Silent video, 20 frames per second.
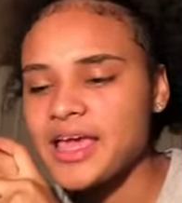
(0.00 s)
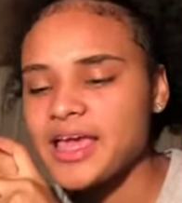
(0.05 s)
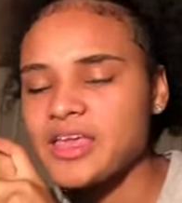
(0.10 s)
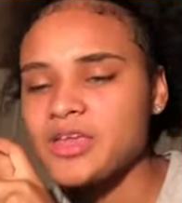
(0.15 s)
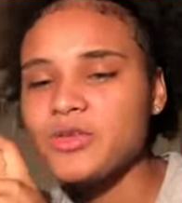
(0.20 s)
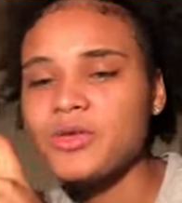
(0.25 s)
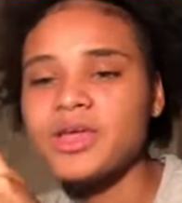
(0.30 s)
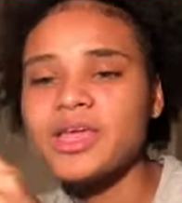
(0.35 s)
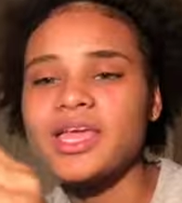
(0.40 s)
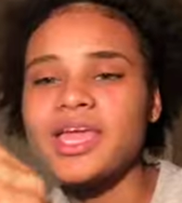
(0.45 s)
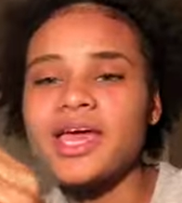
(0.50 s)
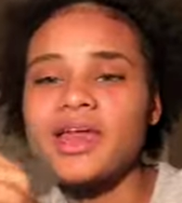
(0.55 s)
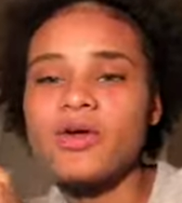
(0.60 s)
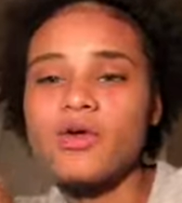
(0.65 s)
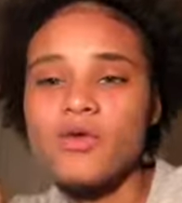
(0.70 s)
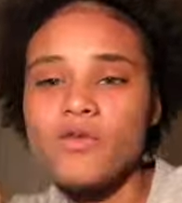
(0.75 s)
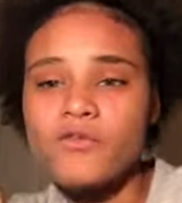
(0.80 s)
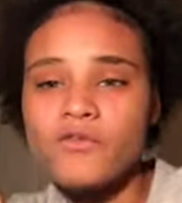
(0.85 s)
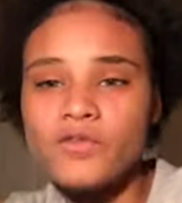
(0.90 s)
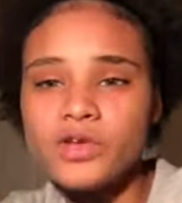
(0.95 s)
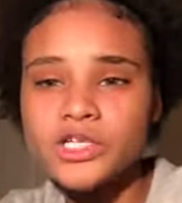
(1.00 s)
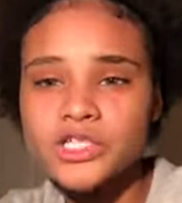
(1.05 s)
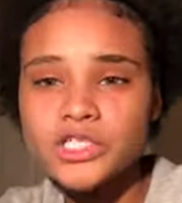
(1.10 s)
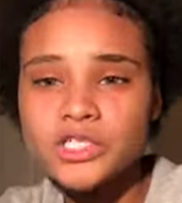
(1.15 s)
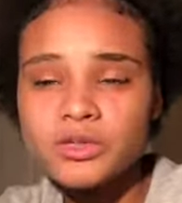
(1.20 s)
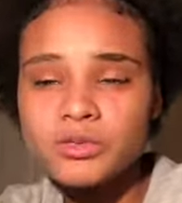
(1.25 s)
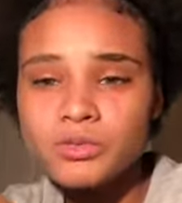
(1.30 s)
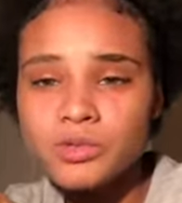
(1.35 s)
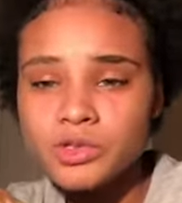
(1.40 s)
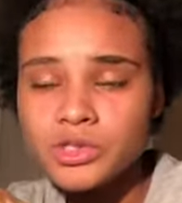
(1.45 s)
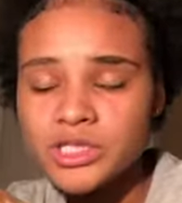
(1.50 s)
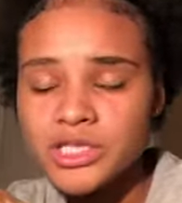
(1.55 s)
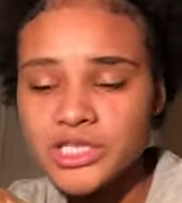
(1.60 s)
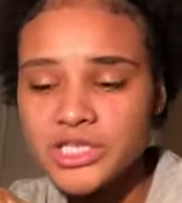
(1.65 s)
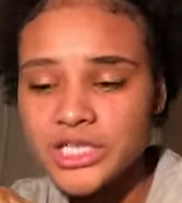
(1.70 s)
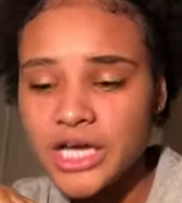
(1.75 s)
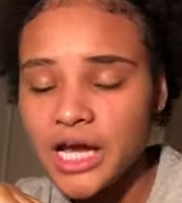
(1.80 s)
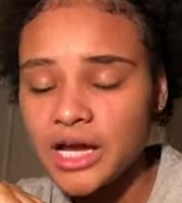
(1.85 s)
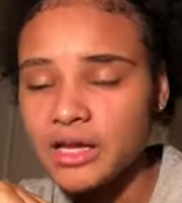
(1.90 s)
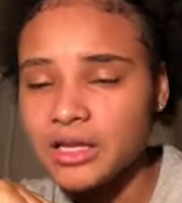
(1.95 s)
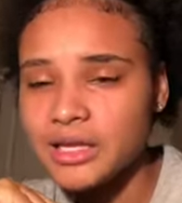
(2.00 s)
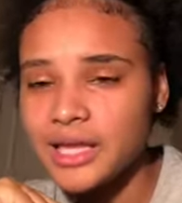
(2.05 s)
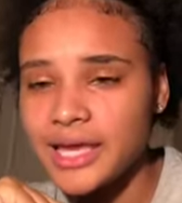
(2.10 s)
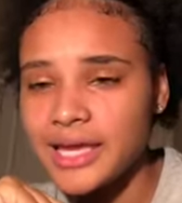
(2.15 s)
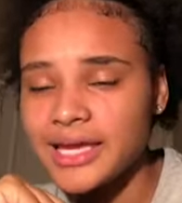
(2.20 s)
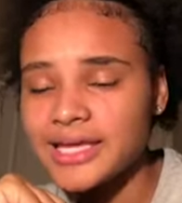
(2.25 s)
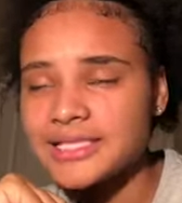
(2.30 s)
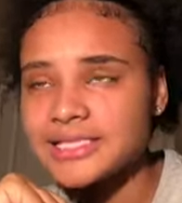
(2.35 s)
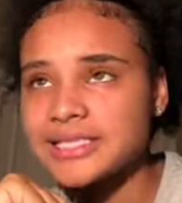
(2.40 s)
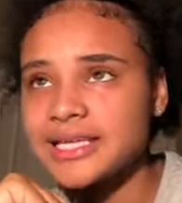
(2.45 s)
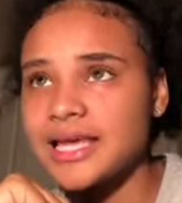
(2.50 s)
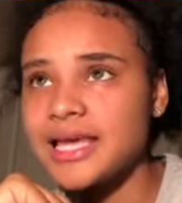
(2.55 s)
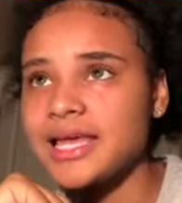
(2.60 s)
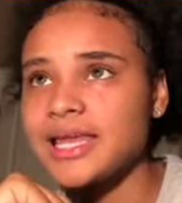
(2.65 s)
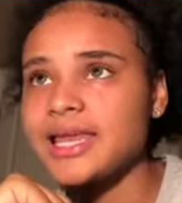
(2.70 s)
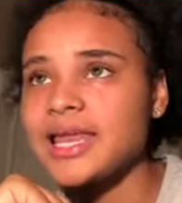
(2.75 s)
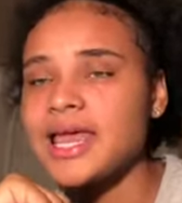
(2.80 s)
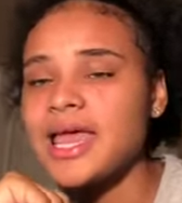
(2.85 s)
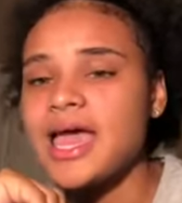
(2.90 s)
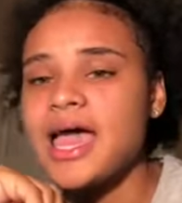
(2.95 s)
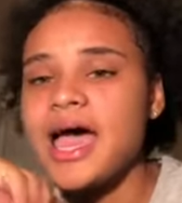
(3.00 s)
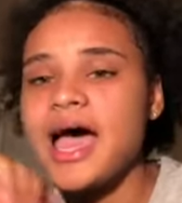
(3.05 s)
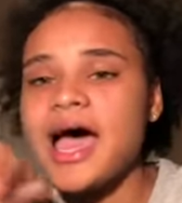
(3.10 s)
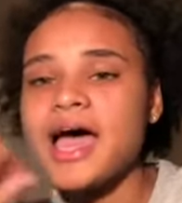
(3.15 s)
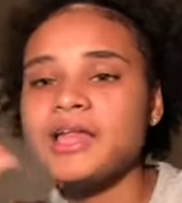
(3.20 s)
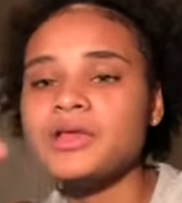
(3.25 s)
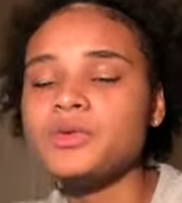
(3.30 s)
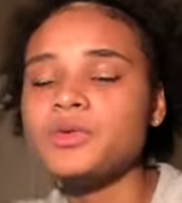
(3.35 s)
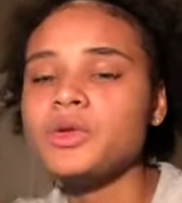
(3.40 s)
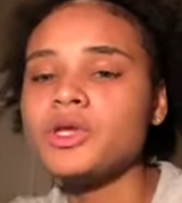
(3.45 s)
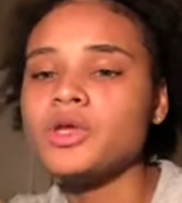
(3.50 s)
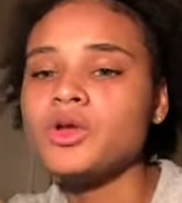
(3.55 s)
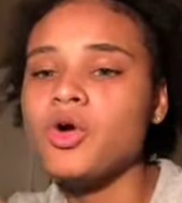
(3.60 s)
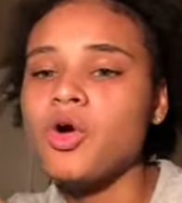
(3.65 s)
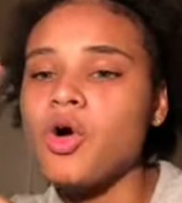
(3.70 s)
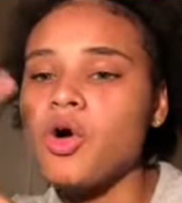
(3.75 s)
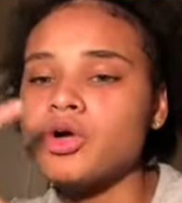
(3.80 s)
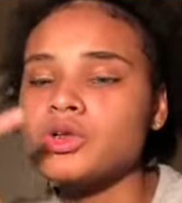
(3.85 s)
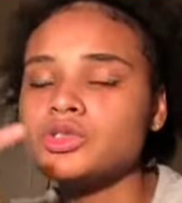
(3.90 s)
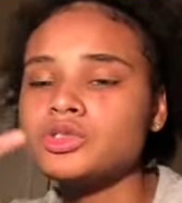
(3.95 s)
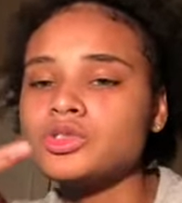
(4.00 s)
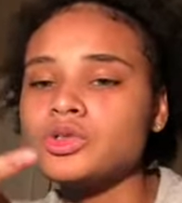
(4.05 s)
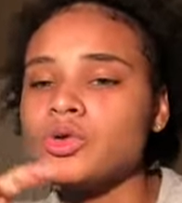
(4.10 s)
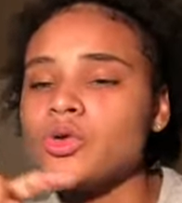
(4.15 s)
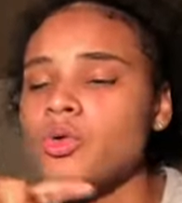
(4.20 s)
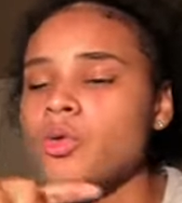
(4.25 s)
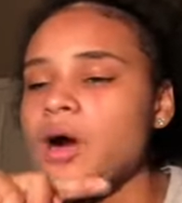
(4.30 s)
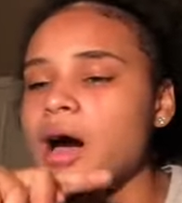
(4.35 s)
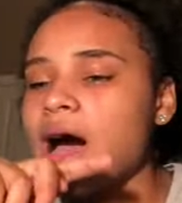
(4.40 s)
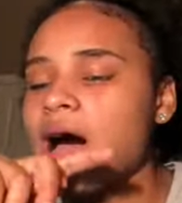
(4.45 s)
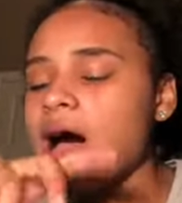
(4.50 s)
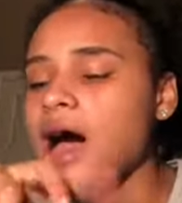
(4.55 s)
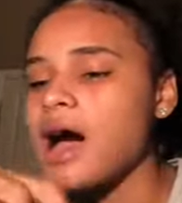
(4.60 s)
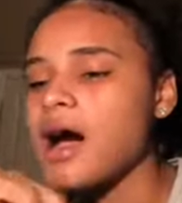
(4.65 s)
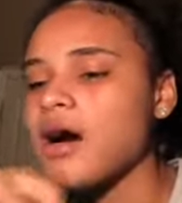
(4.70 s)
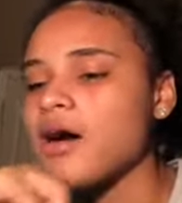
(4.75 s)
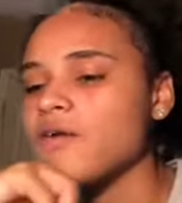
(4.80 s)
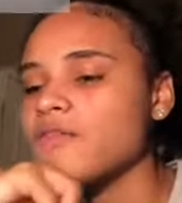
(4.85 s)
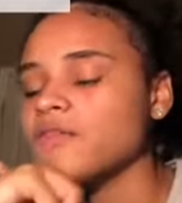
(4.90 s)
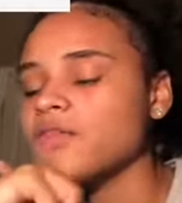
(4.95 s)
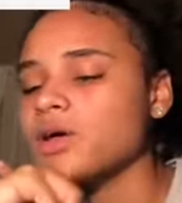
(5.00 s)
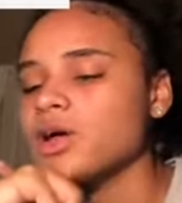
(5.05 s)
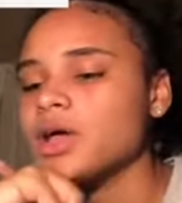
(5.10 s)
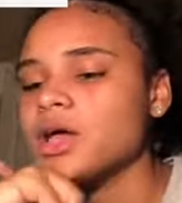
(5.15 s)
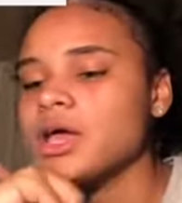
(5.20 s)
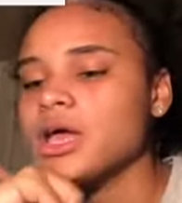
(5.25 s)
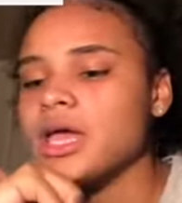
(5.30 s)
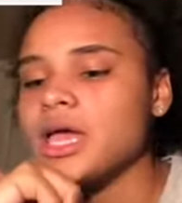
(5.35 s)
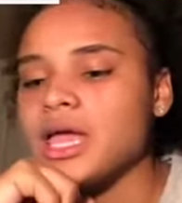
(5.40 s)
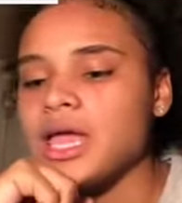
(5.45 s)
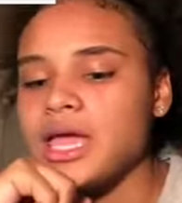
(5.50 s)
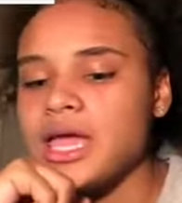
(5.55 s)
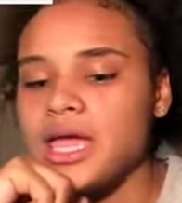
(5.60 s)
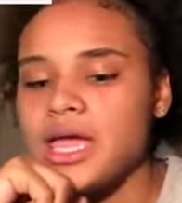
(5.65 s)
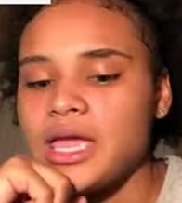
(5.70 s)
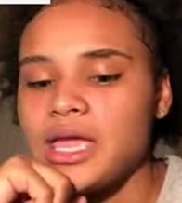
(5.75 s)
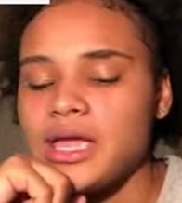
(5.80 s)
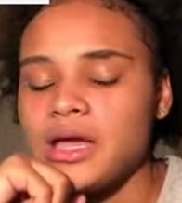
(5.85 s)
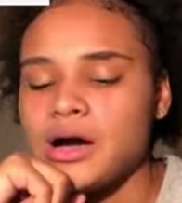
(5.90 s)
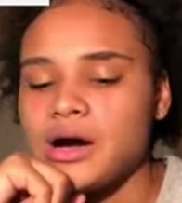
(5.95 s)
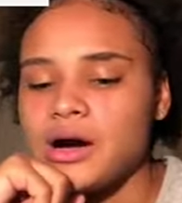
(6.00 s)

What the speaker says: you can get an official music channel, like I said, and you can also have a